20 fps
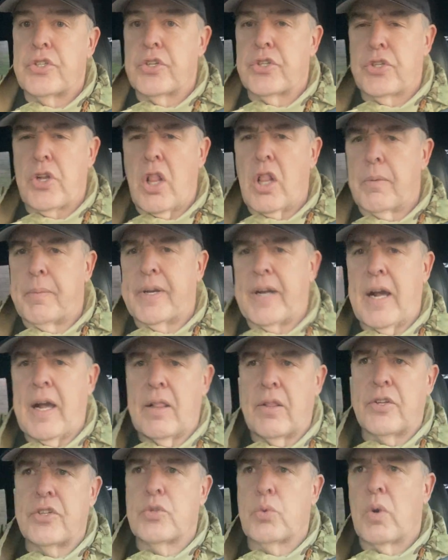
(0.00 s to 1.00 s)
The Solomon
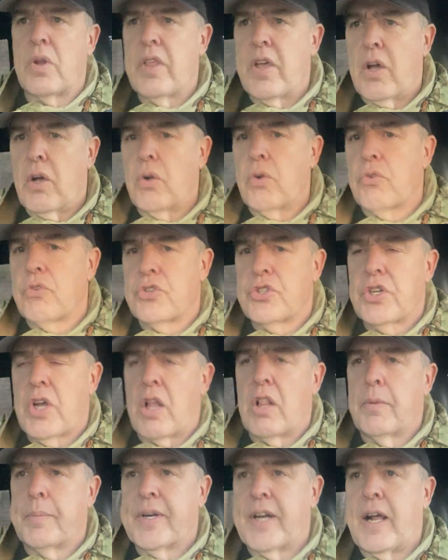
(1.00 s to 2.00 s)
Islands? Where the hell are the
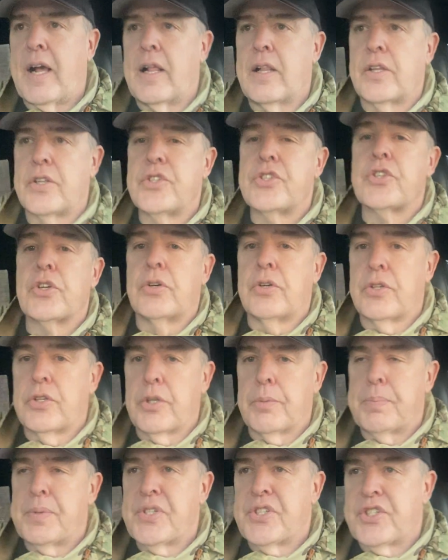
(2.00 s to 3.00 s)
Solomon Islands? They're in
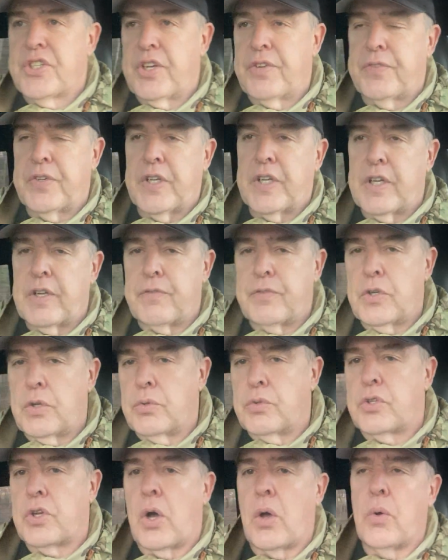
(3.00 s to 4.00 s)
the Pacific. If you
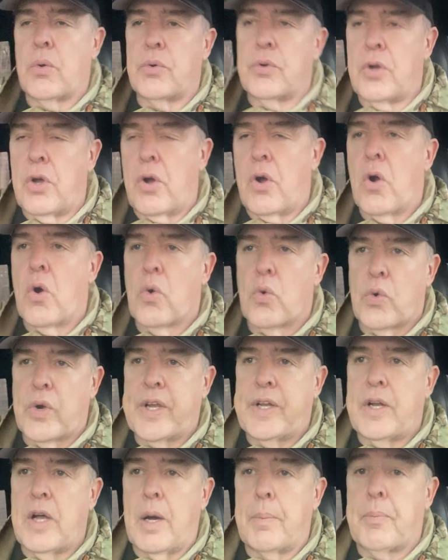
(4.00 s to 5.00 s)
don't know,
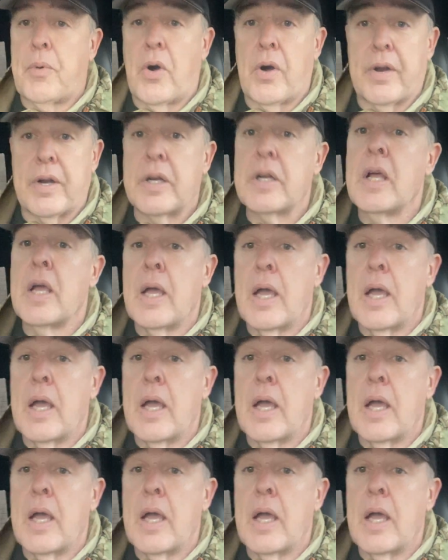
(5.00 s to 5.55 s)
read up on it.